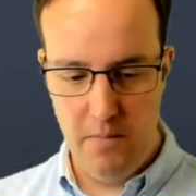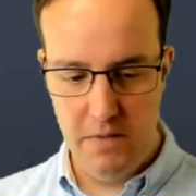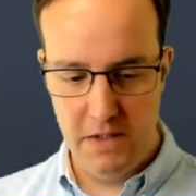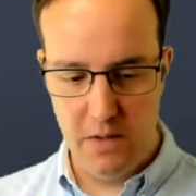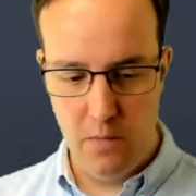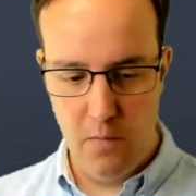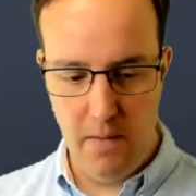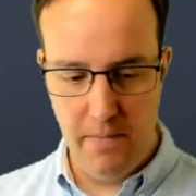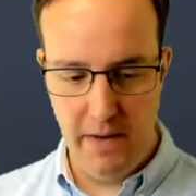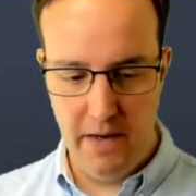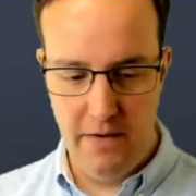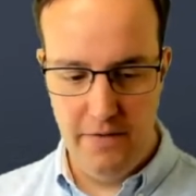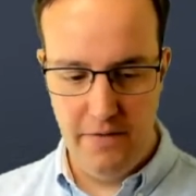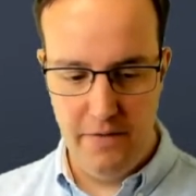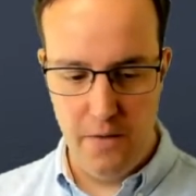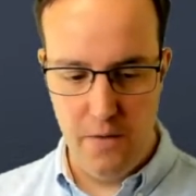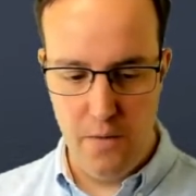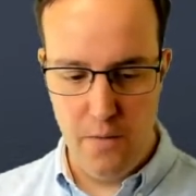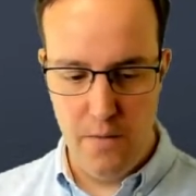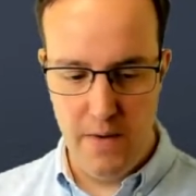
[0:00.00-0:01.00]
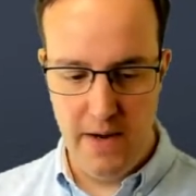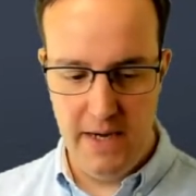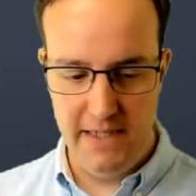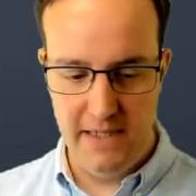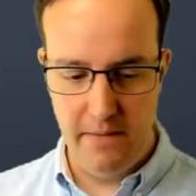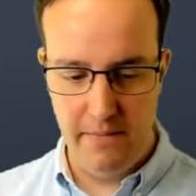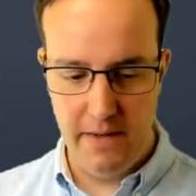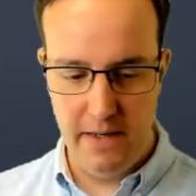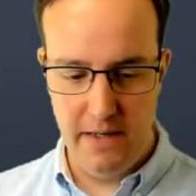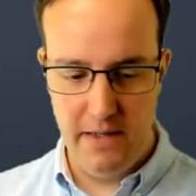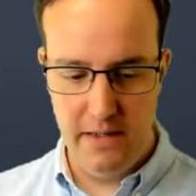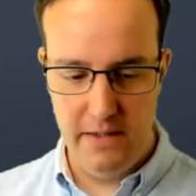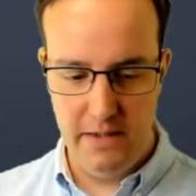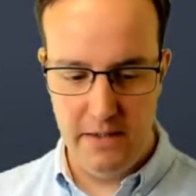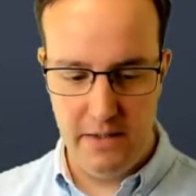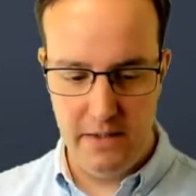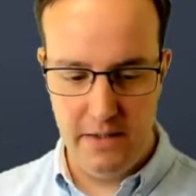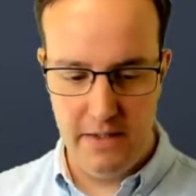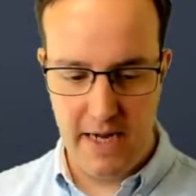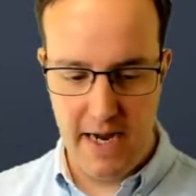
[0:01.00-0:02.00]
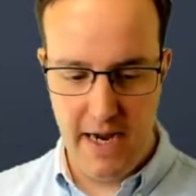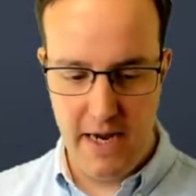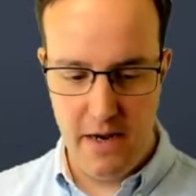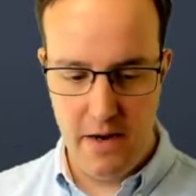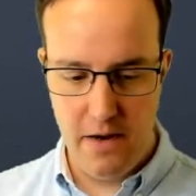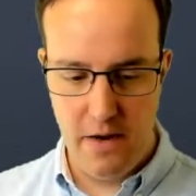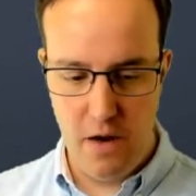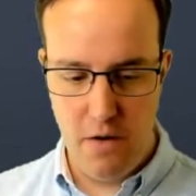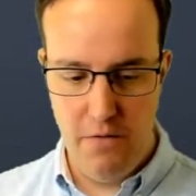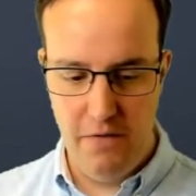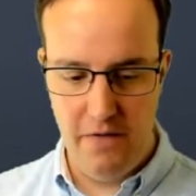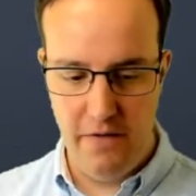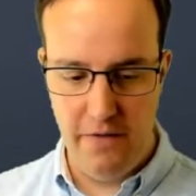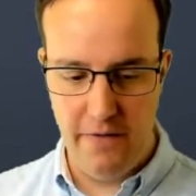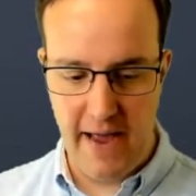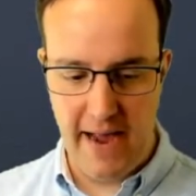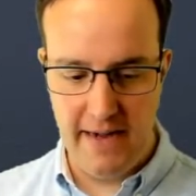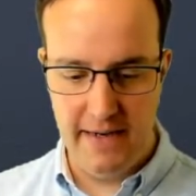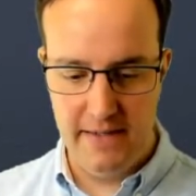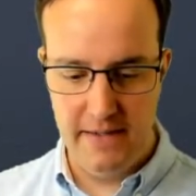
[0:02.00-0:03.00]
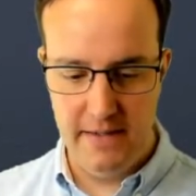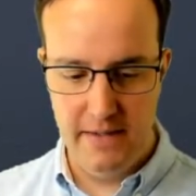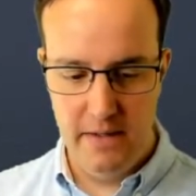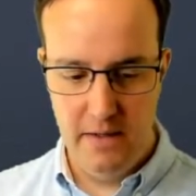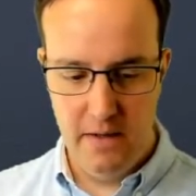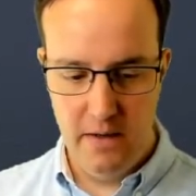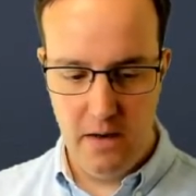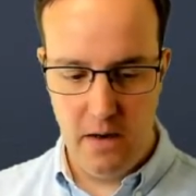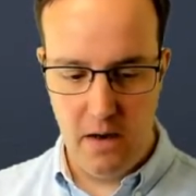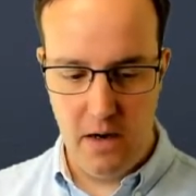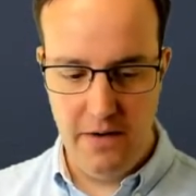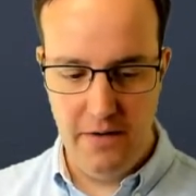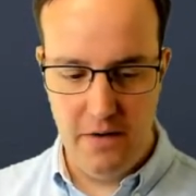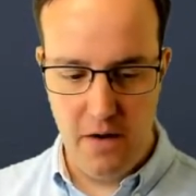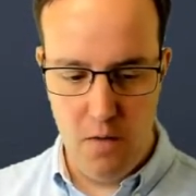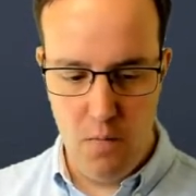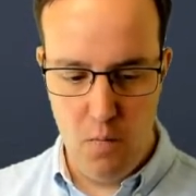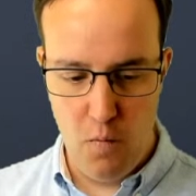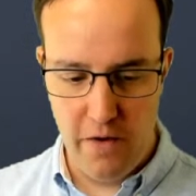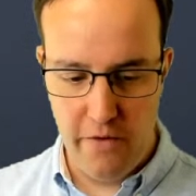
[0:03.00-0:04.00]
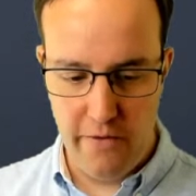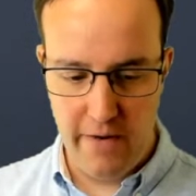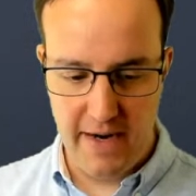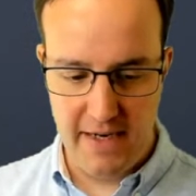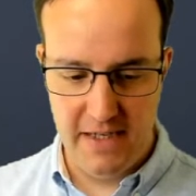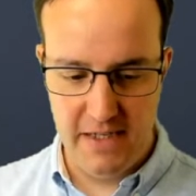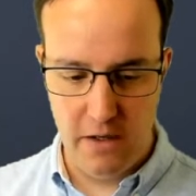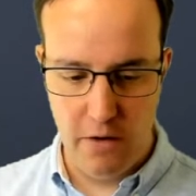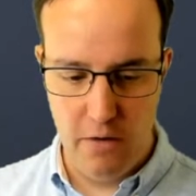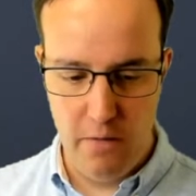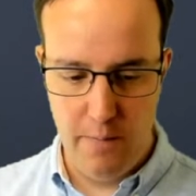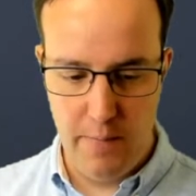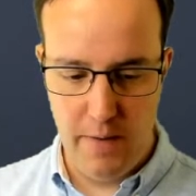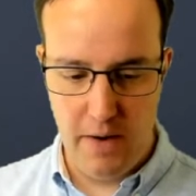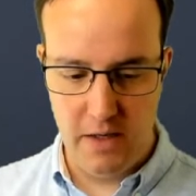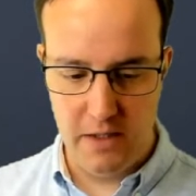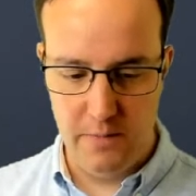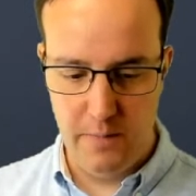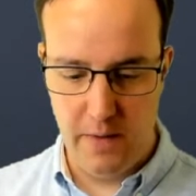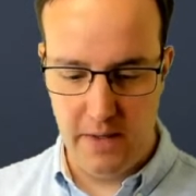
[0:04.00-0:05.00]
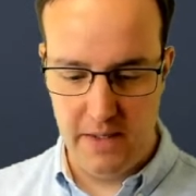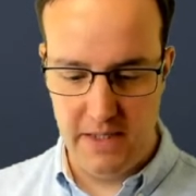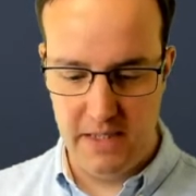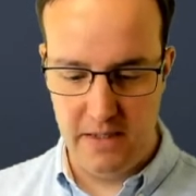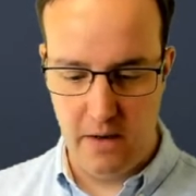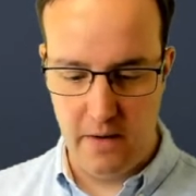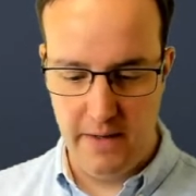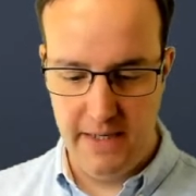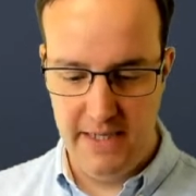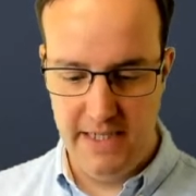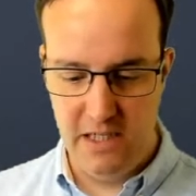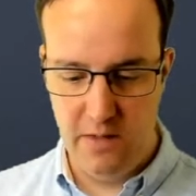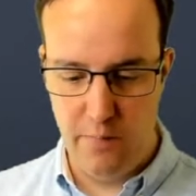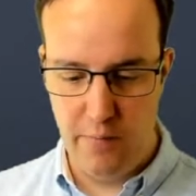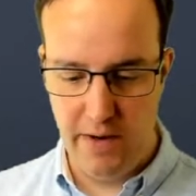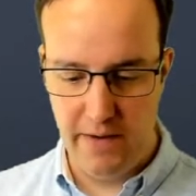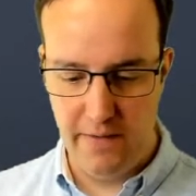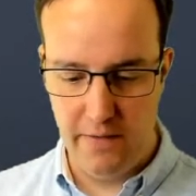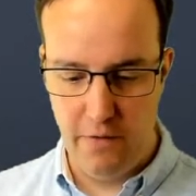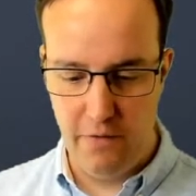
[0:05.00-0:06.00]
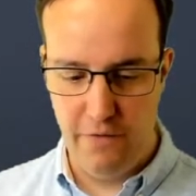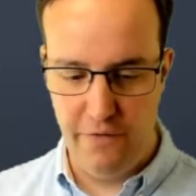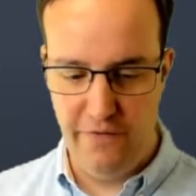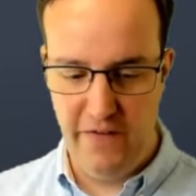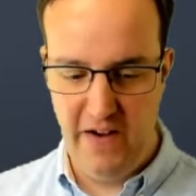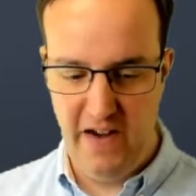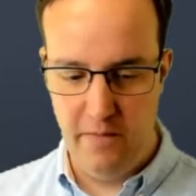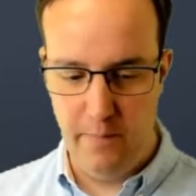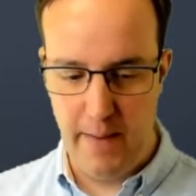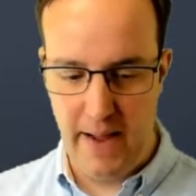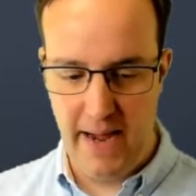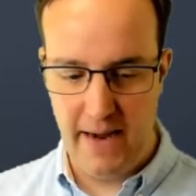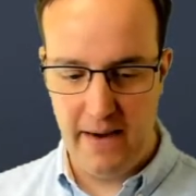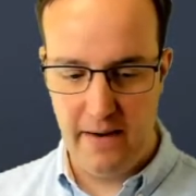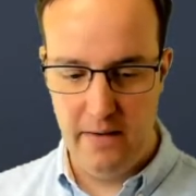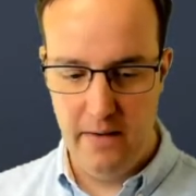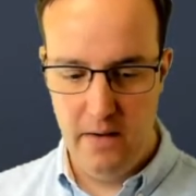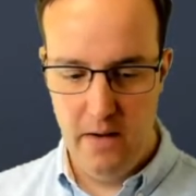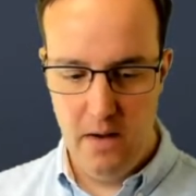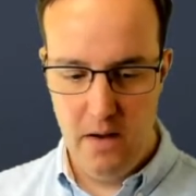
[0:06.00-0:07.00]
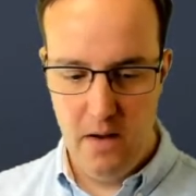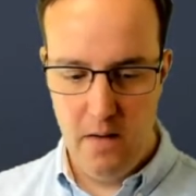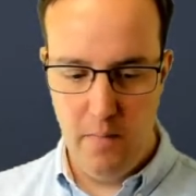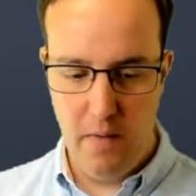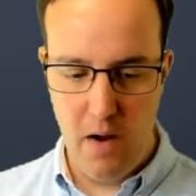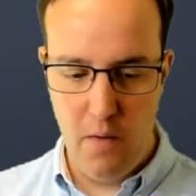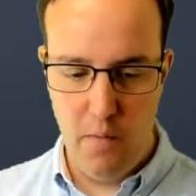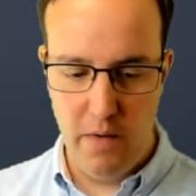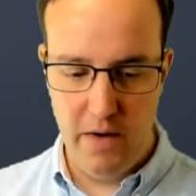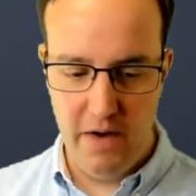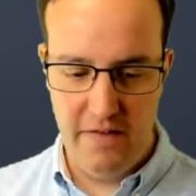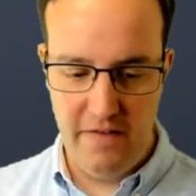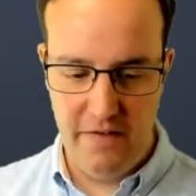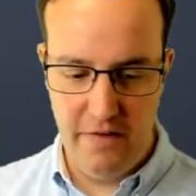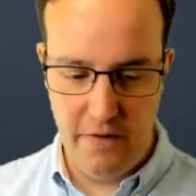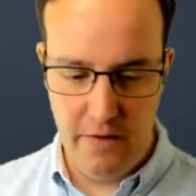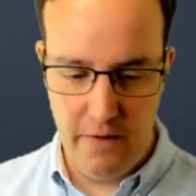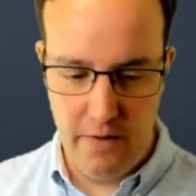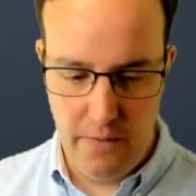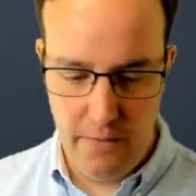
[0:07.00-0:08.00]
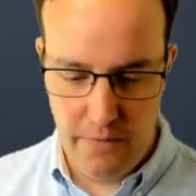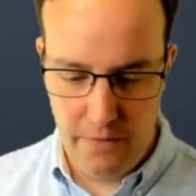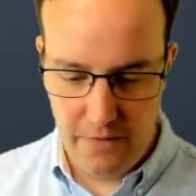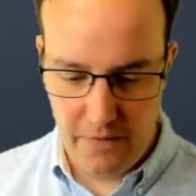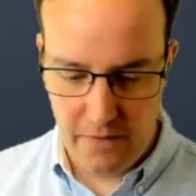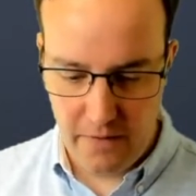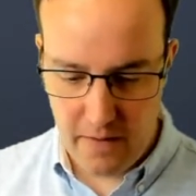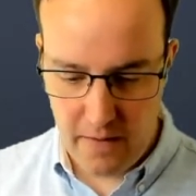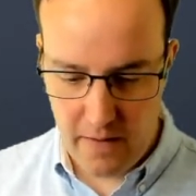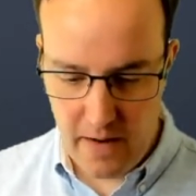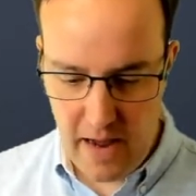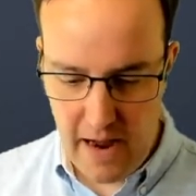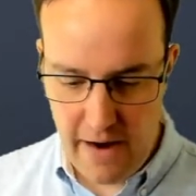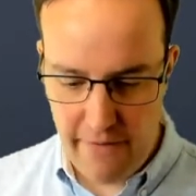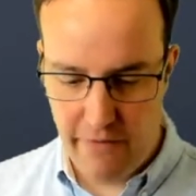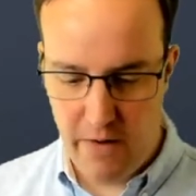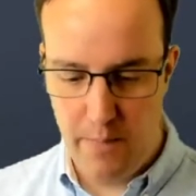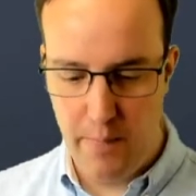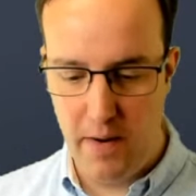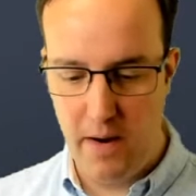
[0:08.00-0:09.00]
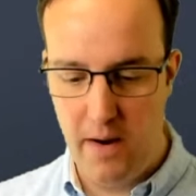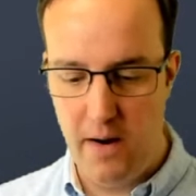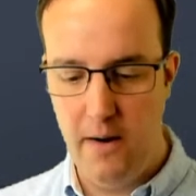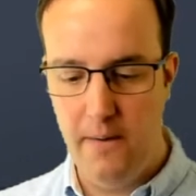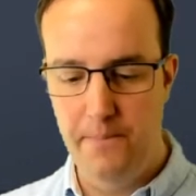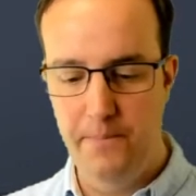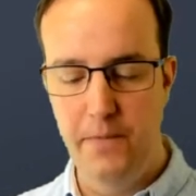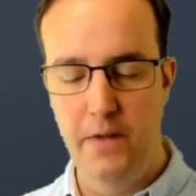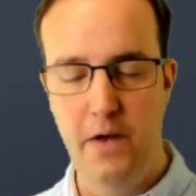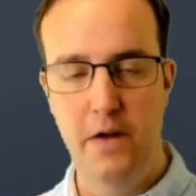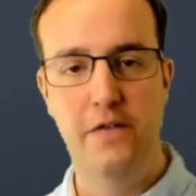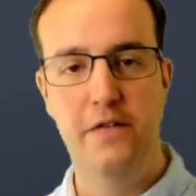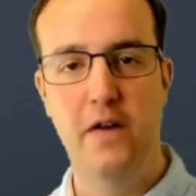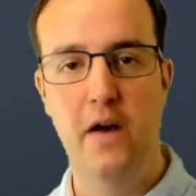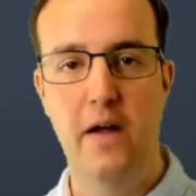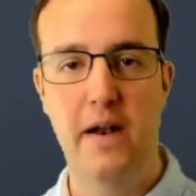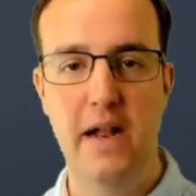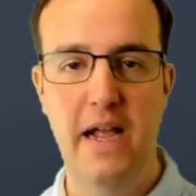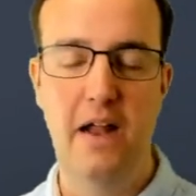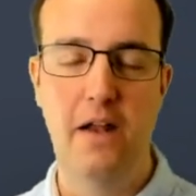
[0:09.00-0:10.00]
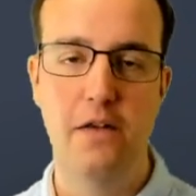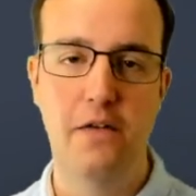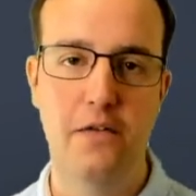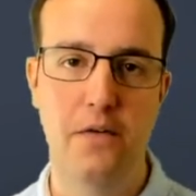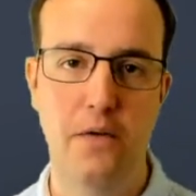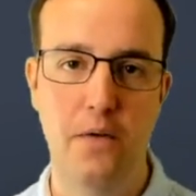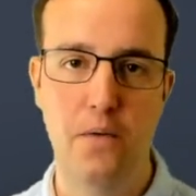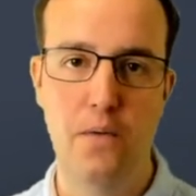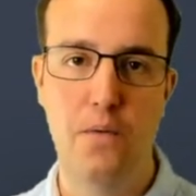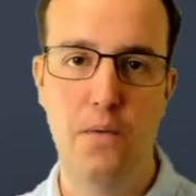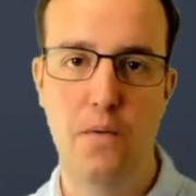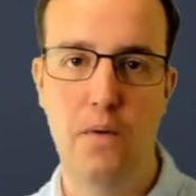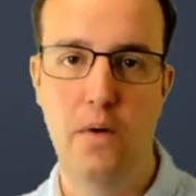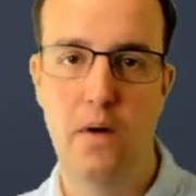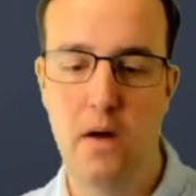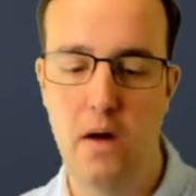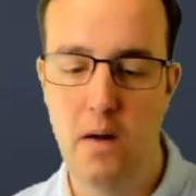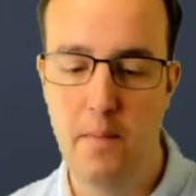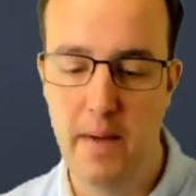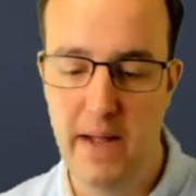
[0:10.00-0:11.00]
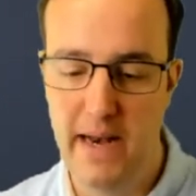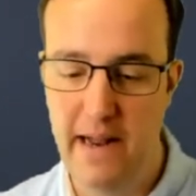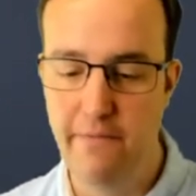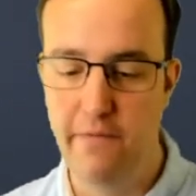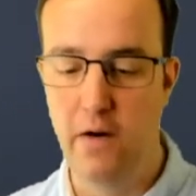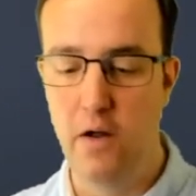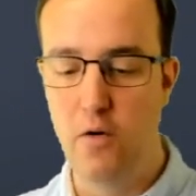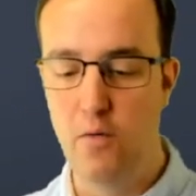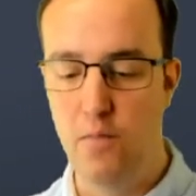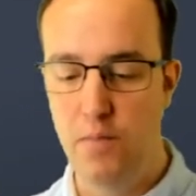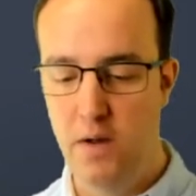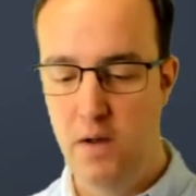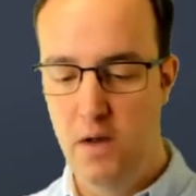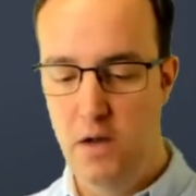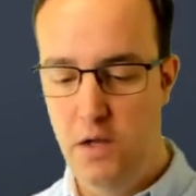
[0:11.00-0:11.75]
So what I'm going to do is I'm going to just say no to that. I don't want to exclude parts by size to bring those feet back, but I want to choose every part and turn it into an envelope.